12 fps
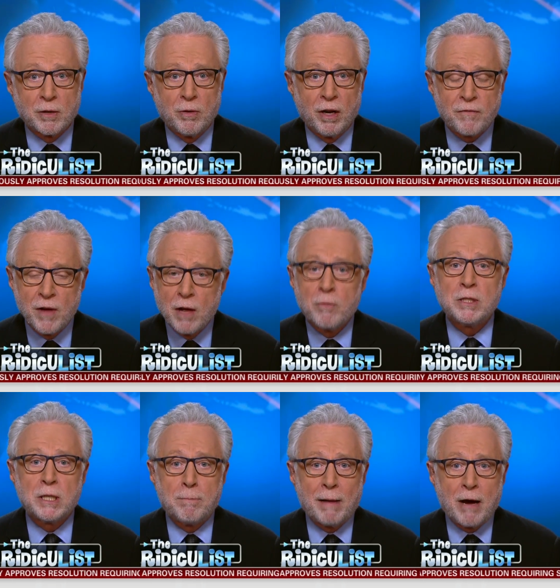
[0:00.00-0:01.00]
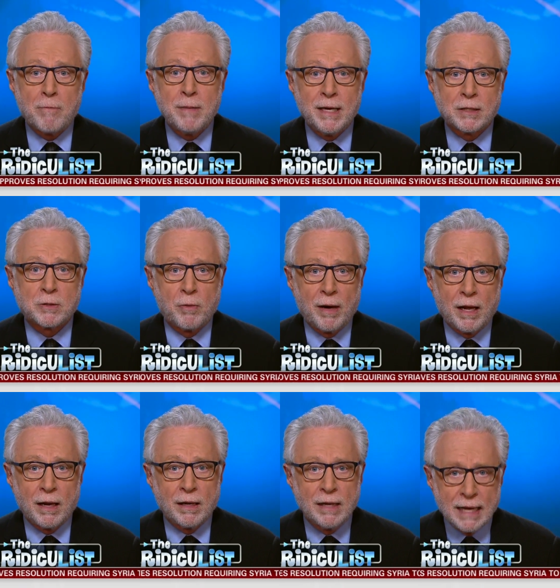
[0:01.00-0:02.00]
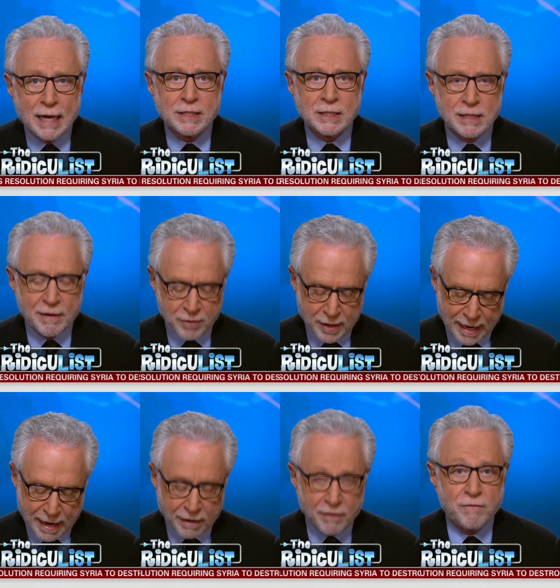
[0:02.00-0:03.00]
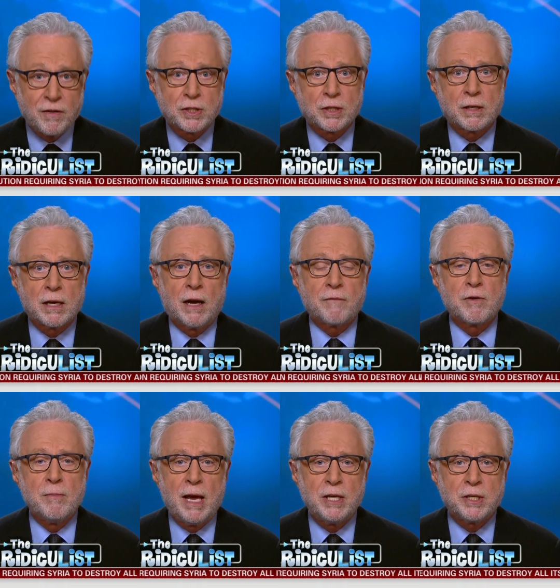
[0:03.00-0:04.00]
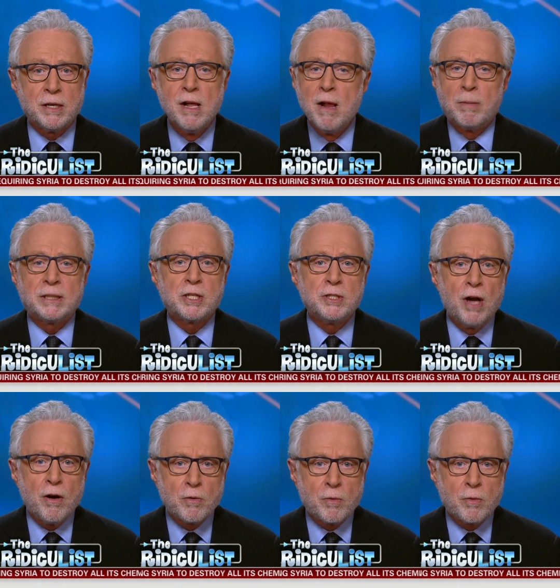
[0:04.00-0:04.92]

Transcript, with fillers: the Wolf was about me as well. I just never got official confirmation. But there's no